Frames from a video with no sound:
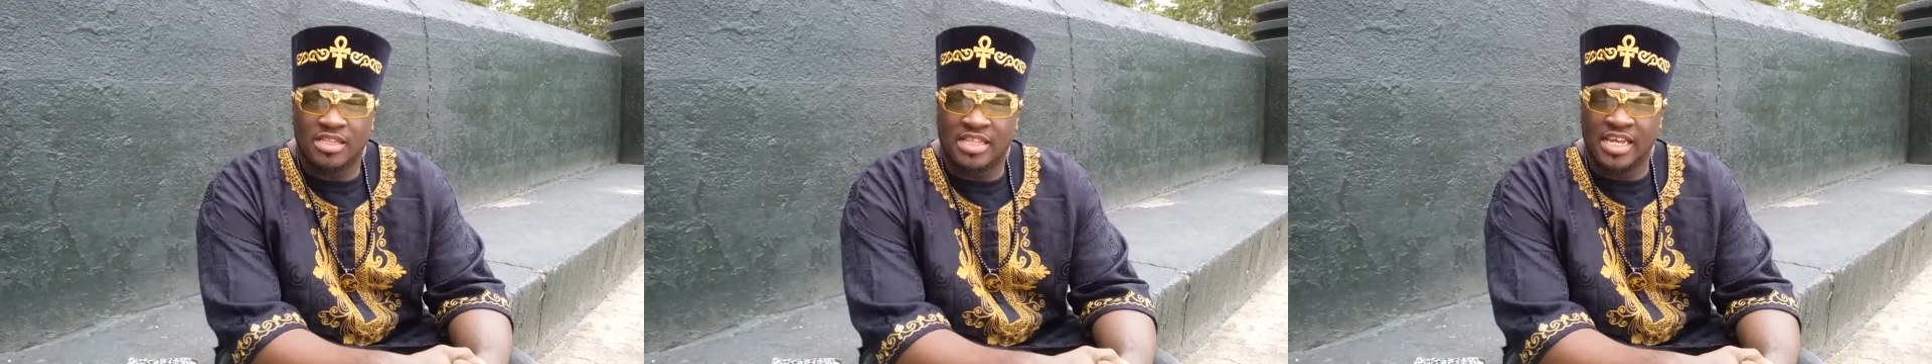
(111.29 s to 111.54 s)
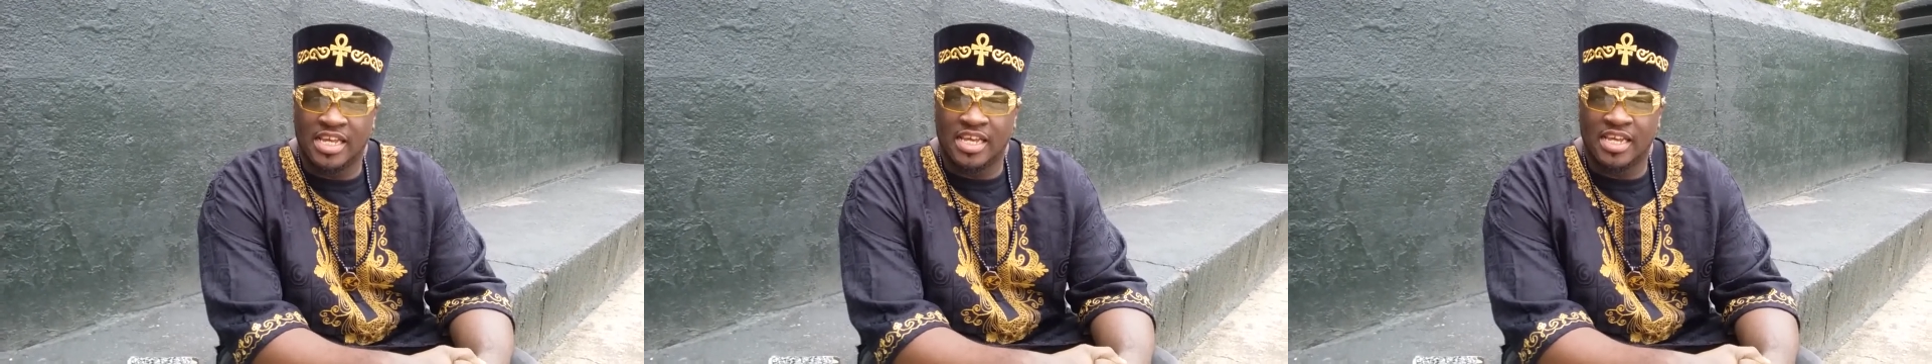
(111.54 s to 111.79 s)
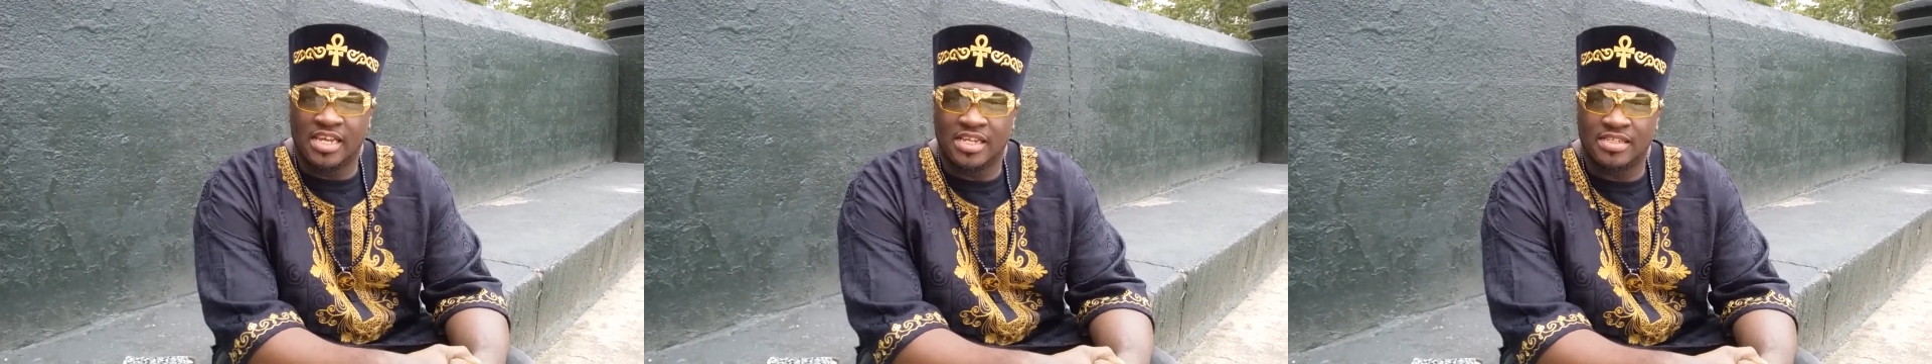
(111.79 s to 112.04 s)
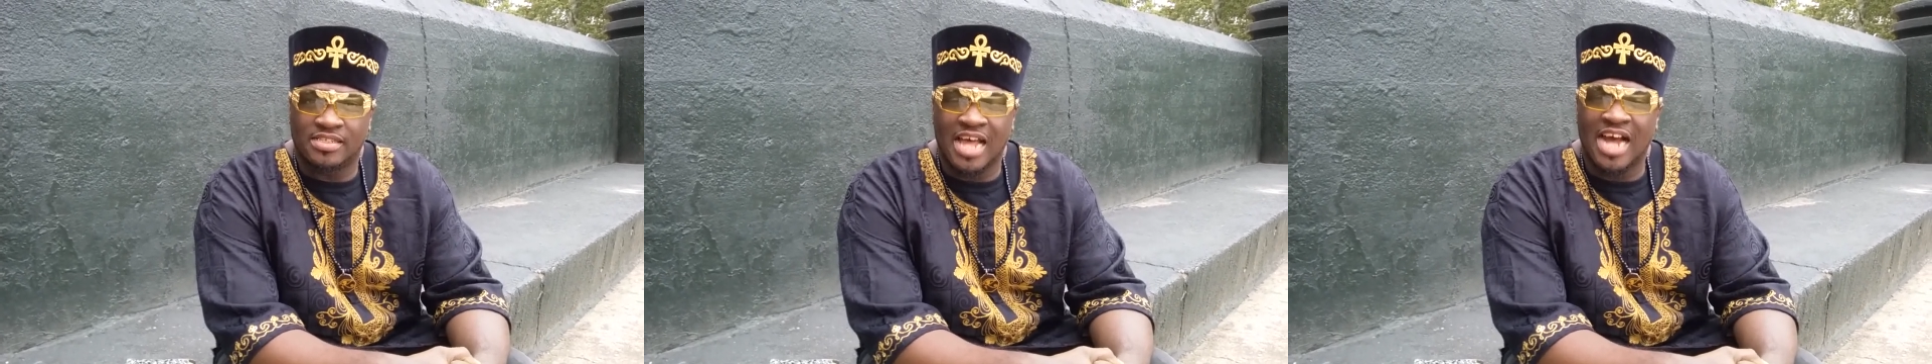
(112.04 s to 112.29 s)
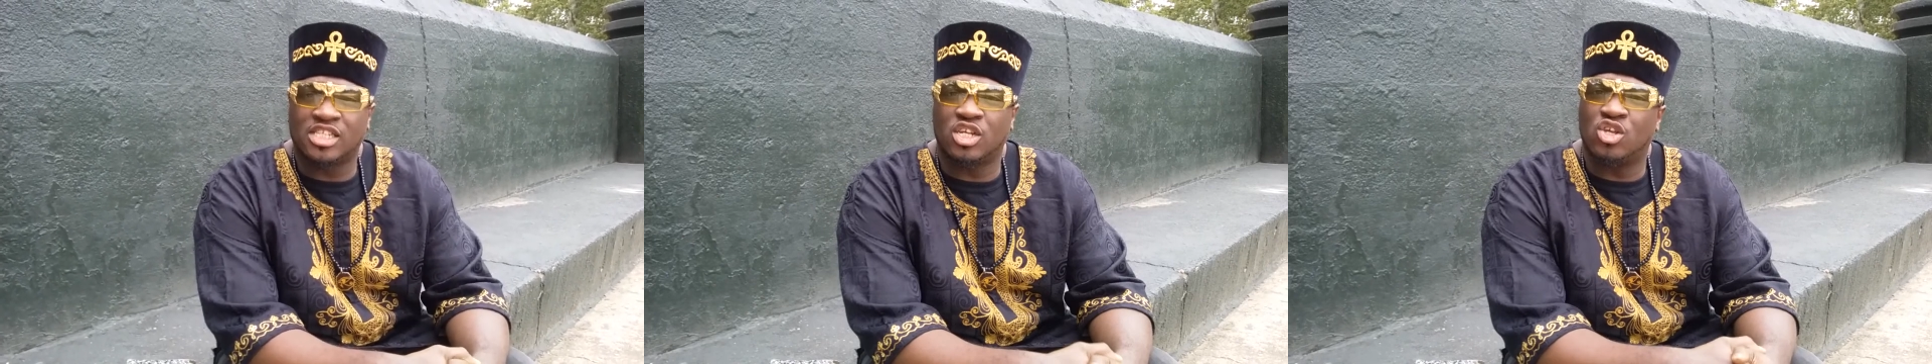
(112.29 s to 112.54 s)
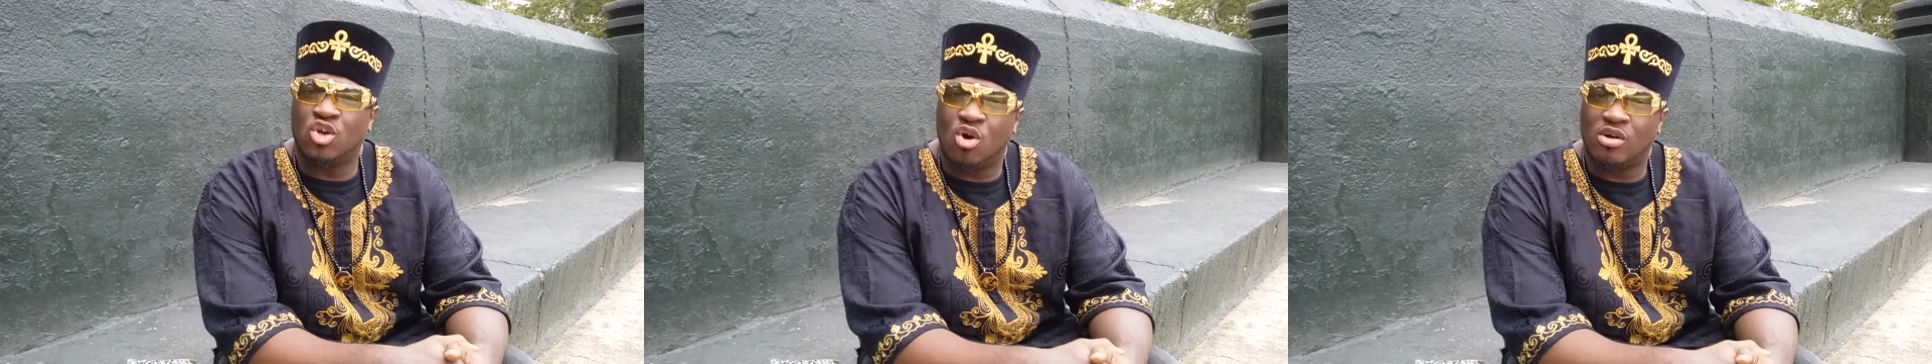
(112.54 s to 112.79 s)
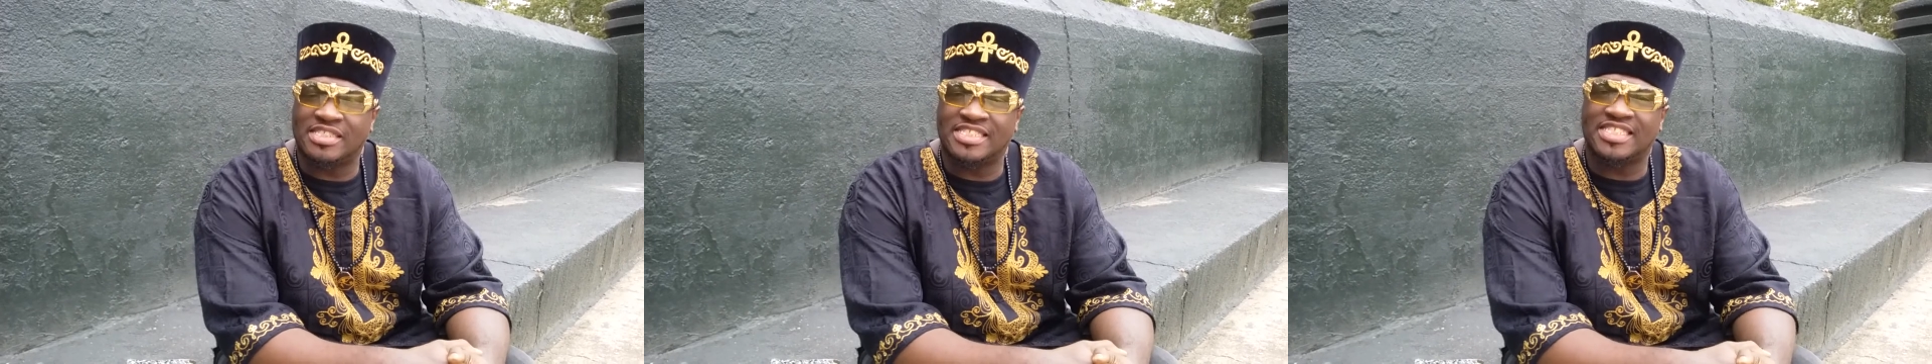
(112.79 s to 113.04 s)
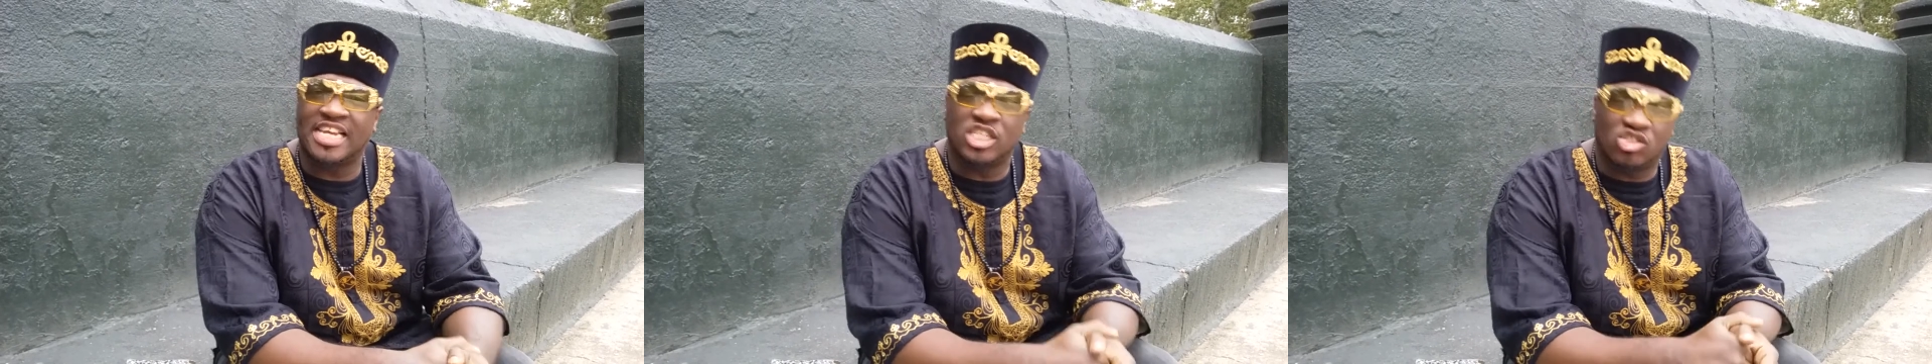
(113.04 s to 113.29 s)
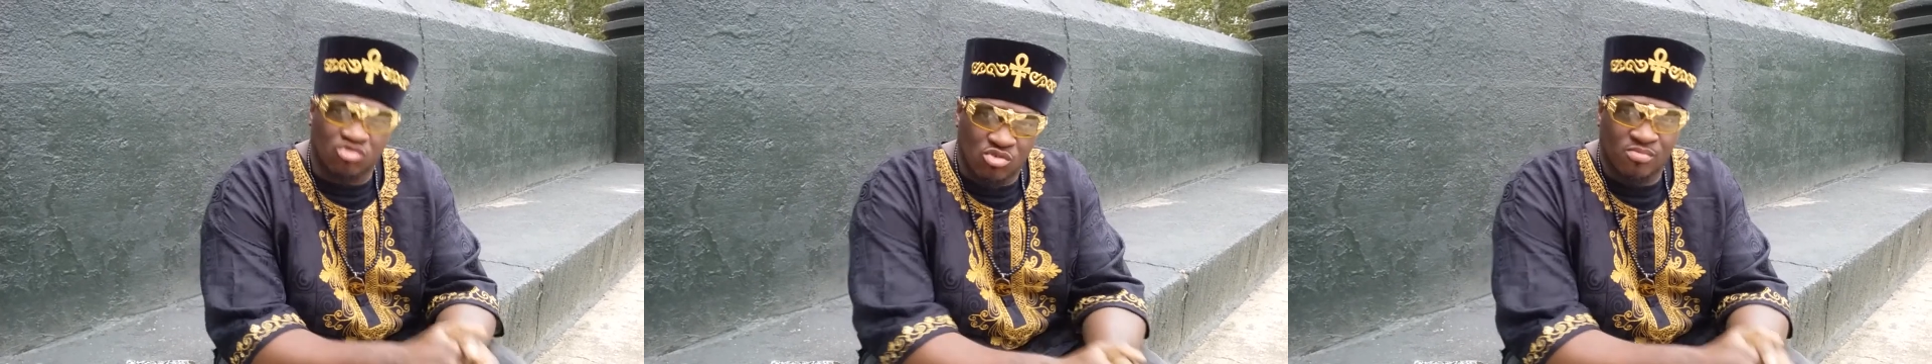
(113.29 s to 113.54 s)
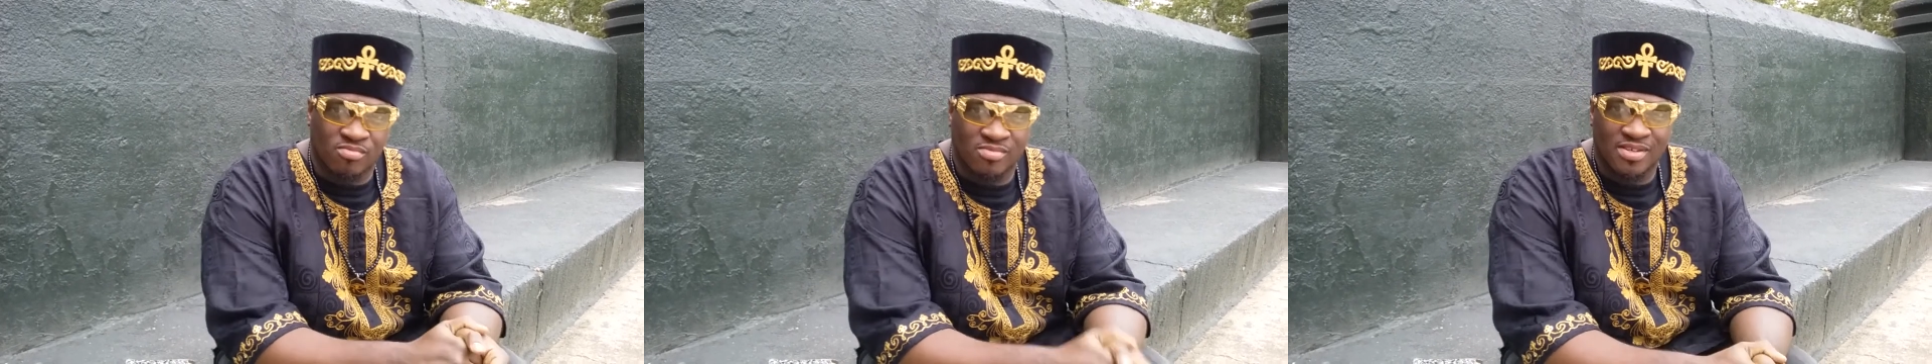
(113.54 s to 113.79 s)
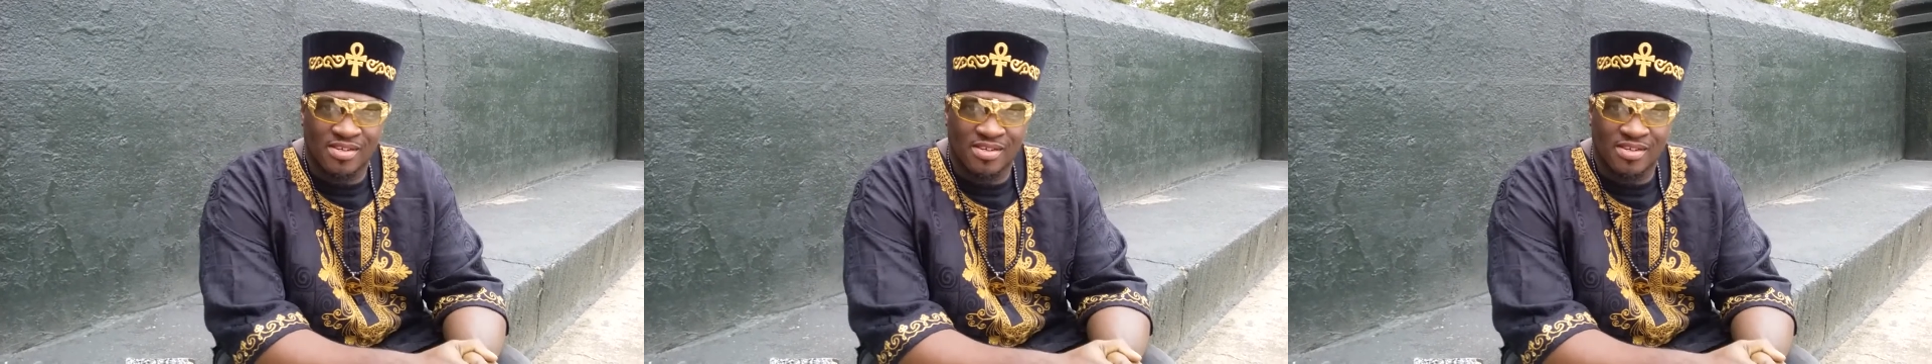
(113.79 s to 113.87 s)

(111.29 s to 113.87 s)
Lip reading: the Dr. York syndrome